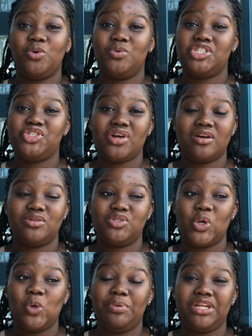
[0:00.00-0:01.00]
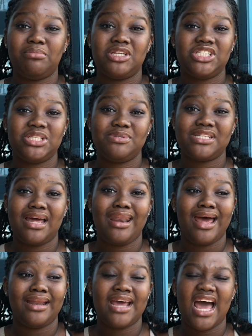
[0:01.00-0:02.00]
always struggle to open my chips,
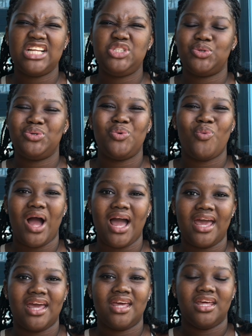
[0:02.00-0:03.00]
Alana. I don't know why.